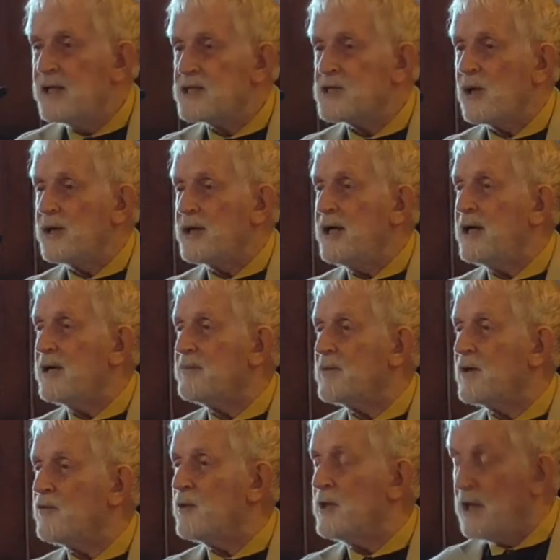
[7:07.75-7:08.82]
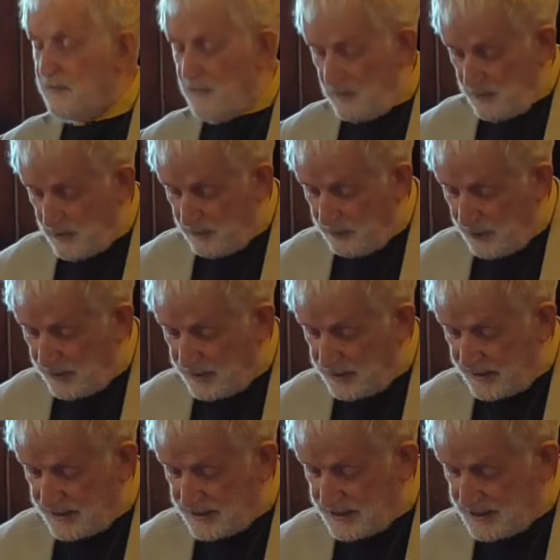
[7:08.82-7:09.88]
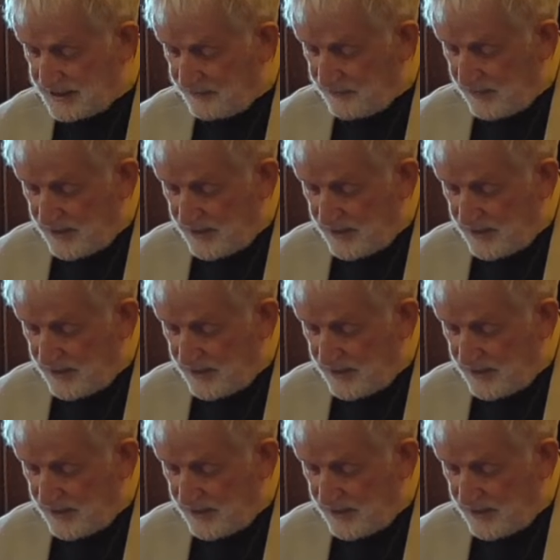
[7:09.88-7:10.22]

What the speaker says: So again, if we give up on politics,